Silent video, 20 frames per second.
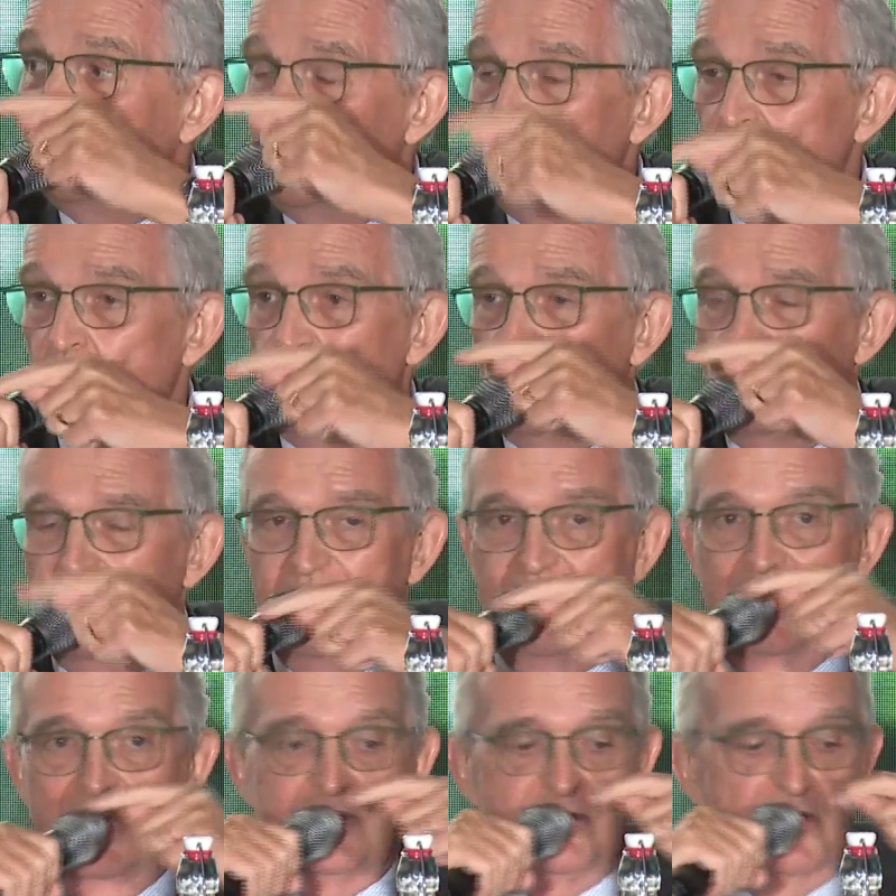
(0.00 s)
the
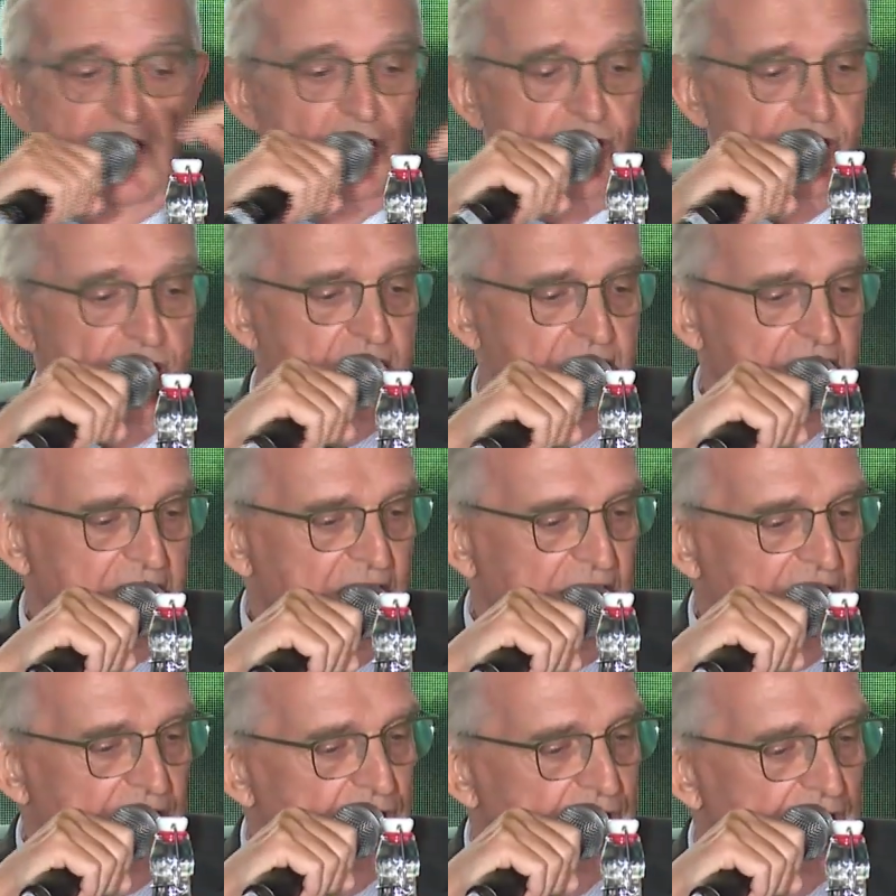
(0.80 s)
organization
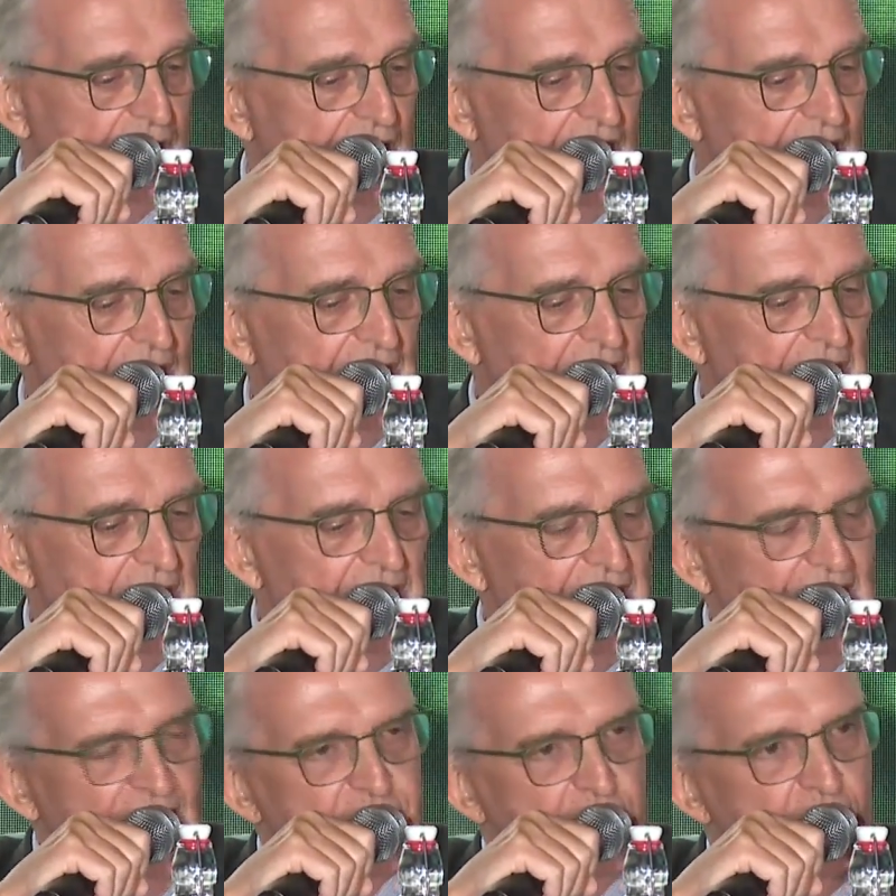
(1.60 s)
does.
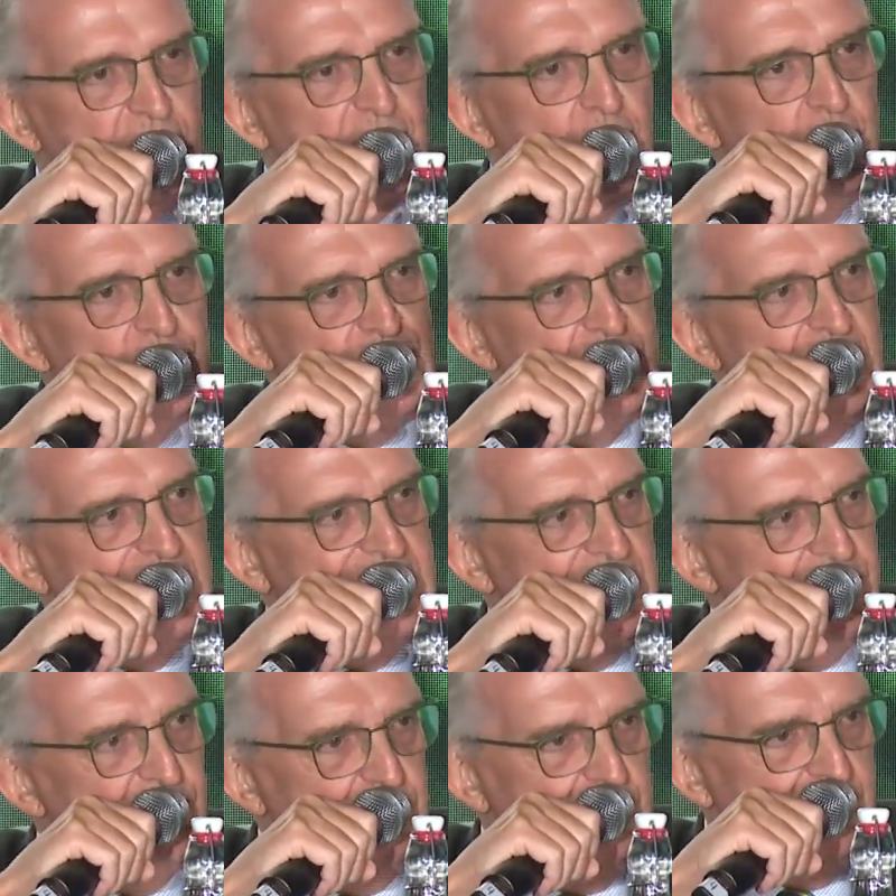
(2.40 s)
Okay, so it's not
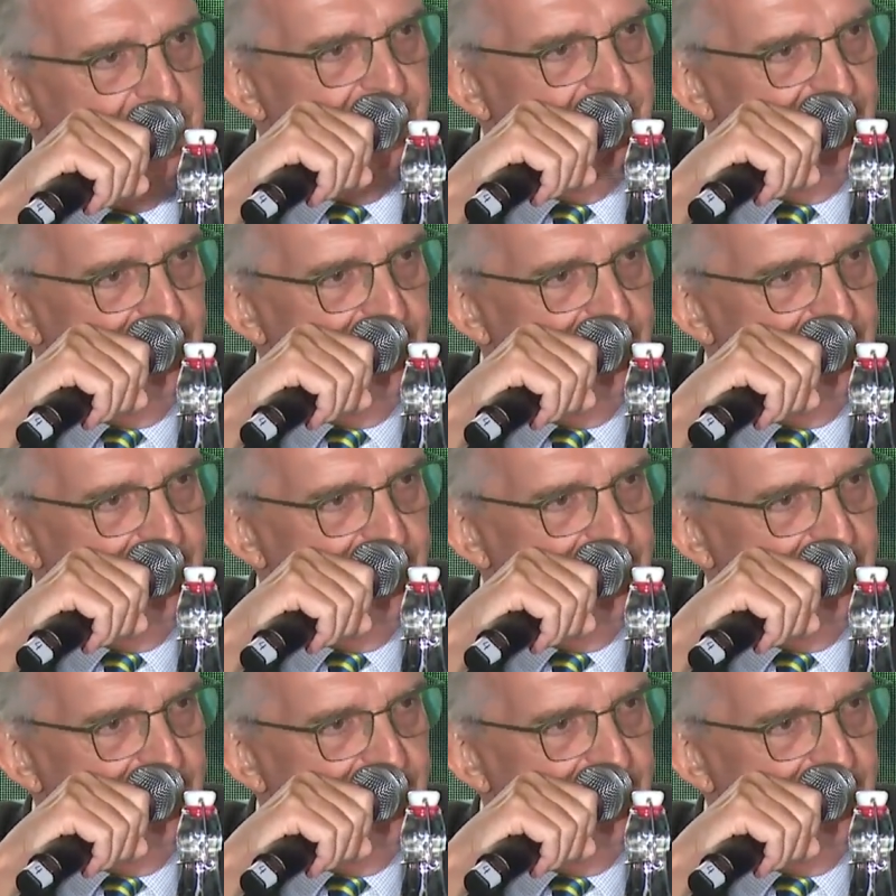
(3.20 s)
just a sort of